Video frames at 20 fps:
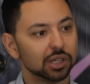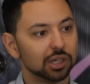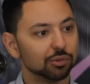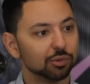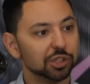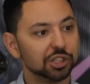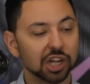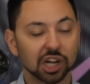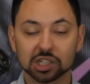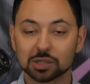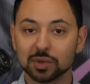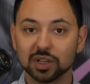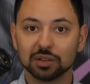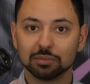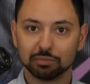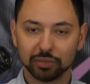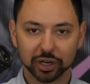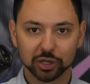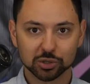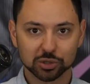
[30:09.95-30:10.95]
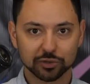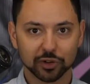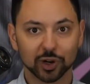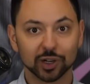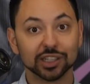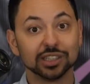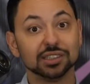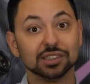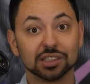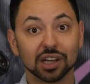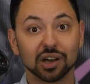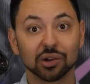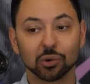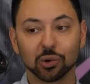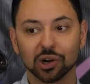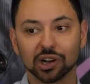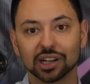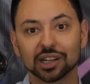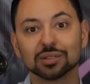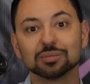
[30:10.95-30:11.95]
Reach out to me,
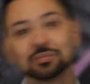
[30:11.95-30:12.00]
microsafari.org.